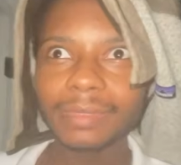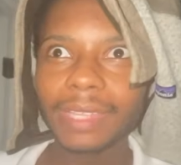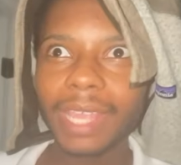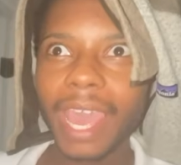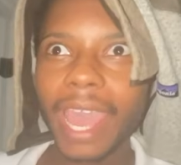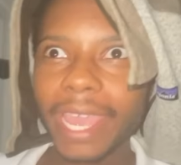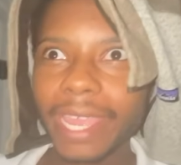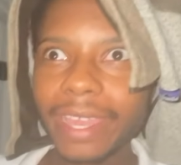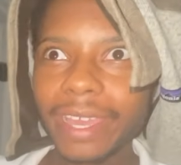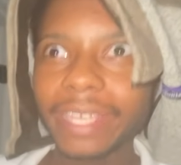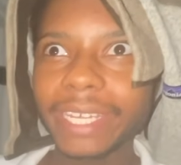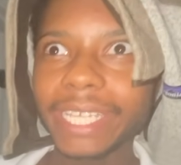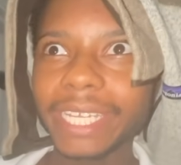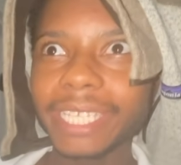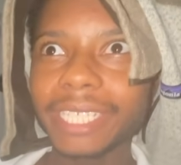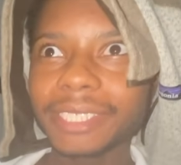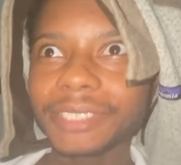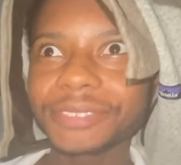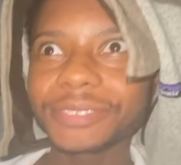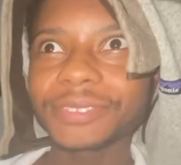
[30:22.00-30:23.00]
Hi, honey. I
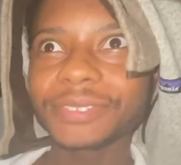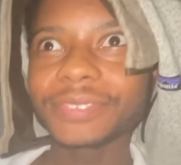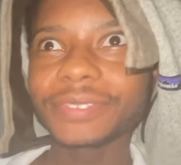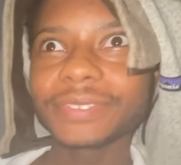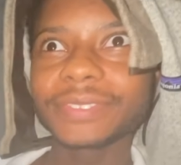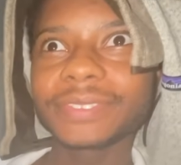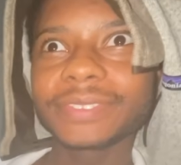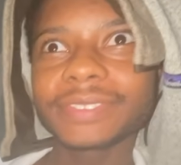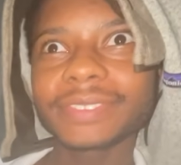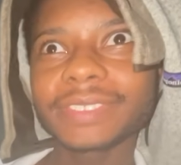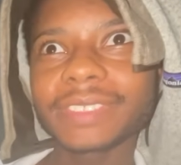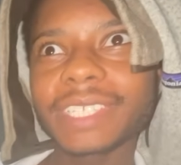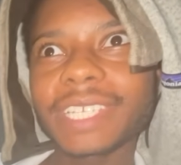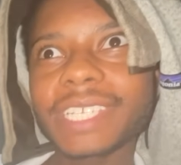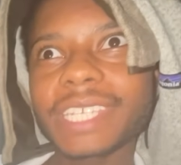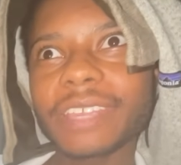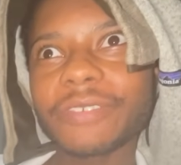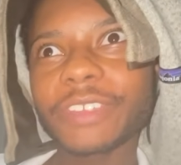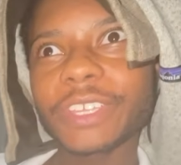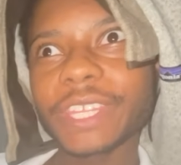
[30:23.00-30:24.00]
ran into her mom.
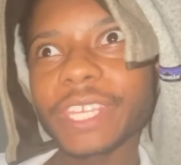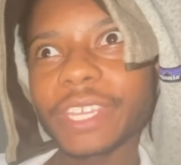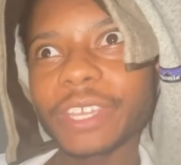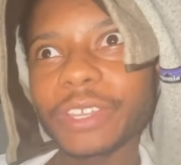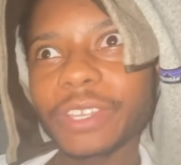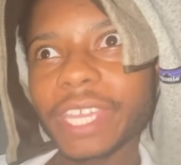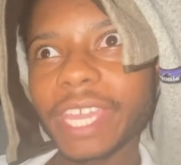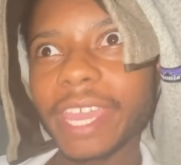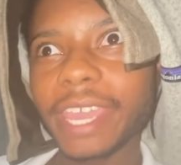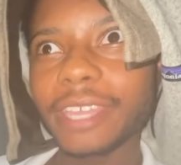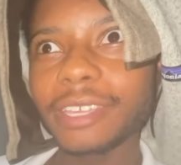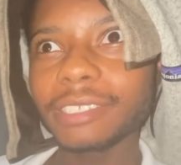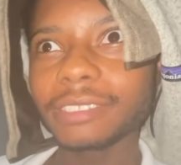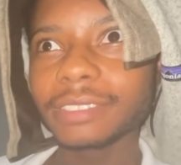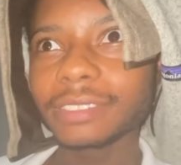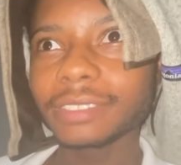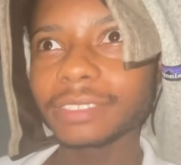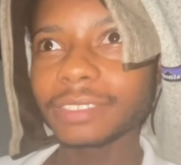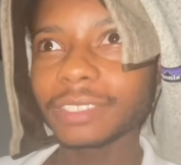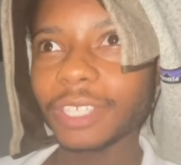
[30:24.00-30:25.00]
Is everything okay?
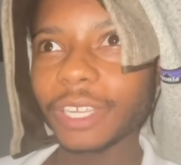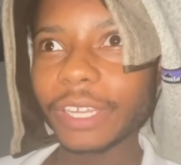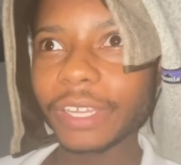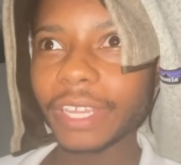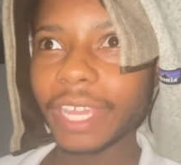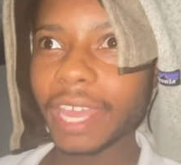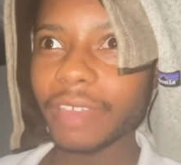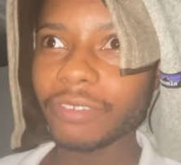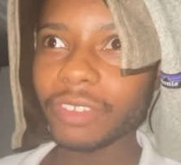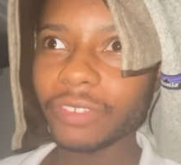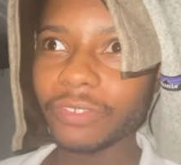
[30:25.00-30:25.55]
Are you having